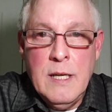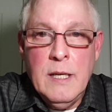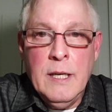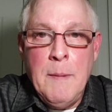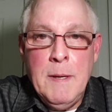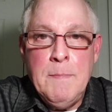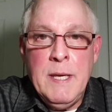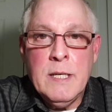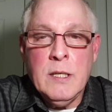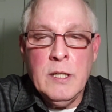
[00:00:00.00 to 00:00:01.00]
Let me
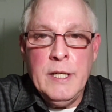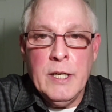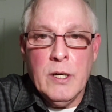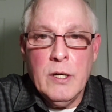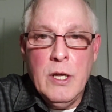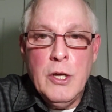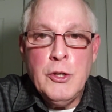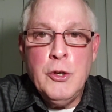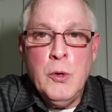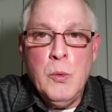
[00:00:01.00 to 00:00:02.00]
be clear.
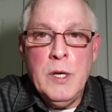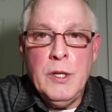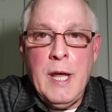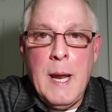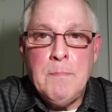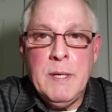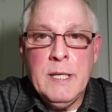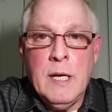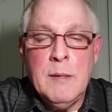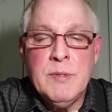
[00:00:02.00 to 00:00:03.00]
You will not
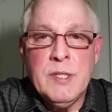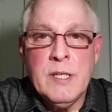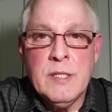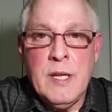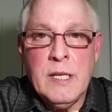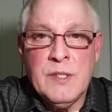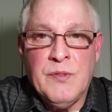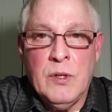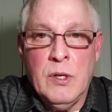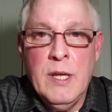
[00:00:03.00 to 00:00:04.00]
become
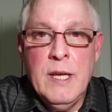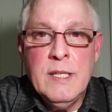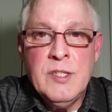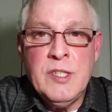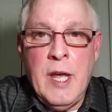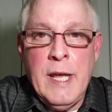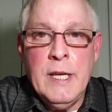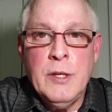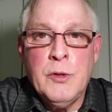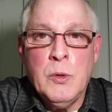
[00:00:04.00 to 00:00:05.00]
successful
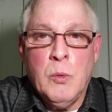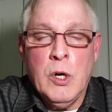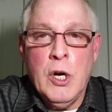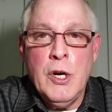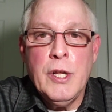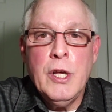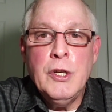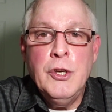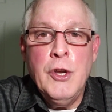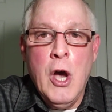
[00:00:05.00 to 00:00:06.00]
saying the word
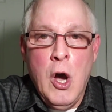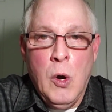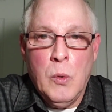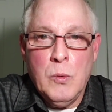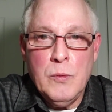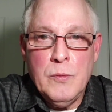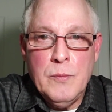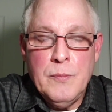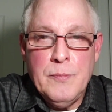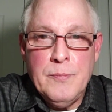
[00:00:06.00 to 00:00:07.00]
no.
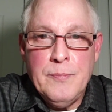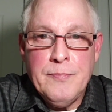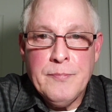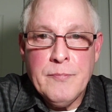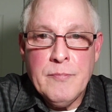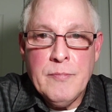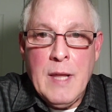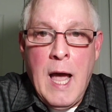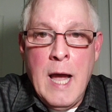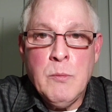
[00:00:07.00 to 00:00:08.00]

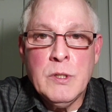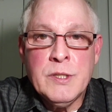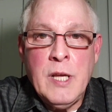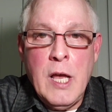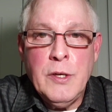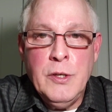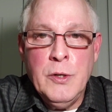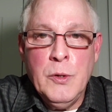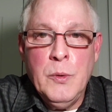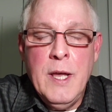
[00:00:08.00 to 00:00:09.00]
I will tell
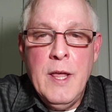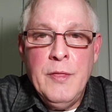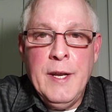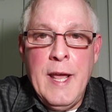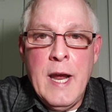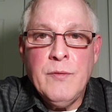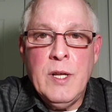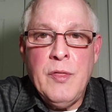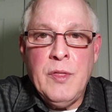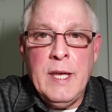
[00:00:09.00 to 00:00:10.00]
you that
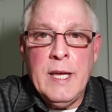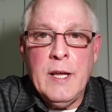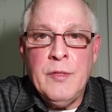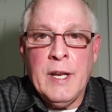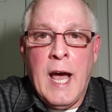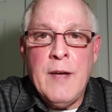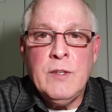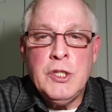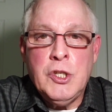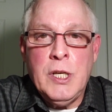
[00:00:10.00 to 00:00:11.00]
everything that I've
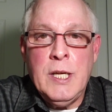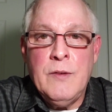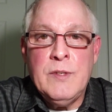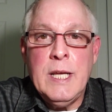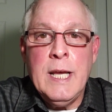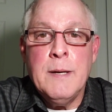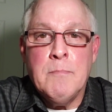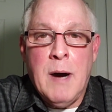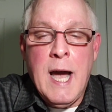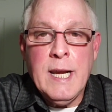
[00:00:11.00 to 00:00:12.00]
achieved in
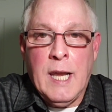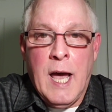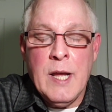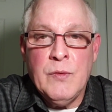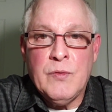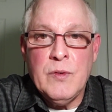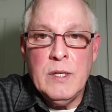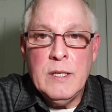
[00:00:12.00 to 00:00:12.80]
my life,